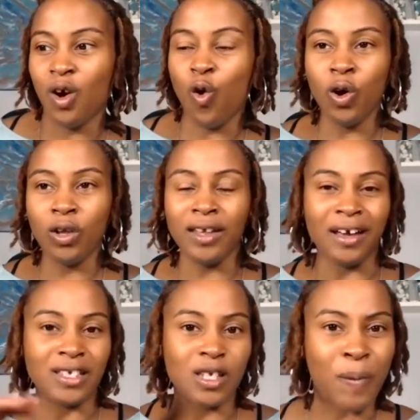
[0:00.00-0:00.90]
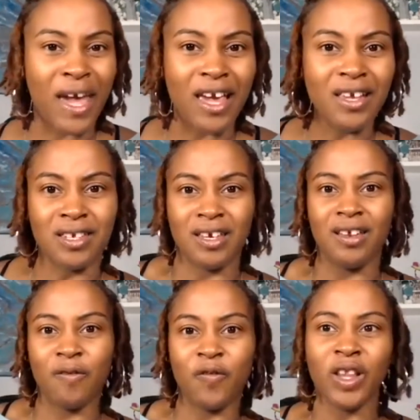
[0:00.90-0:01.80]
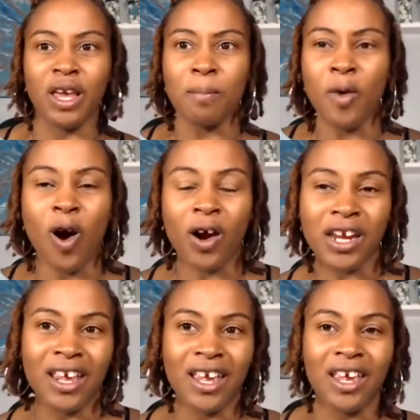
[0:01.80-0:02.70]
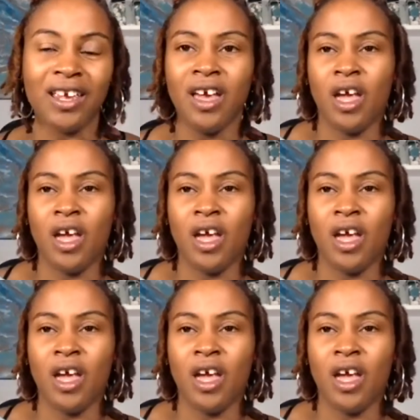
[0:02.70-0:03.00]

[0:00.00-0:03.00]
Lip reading: online space and affiliate marketing,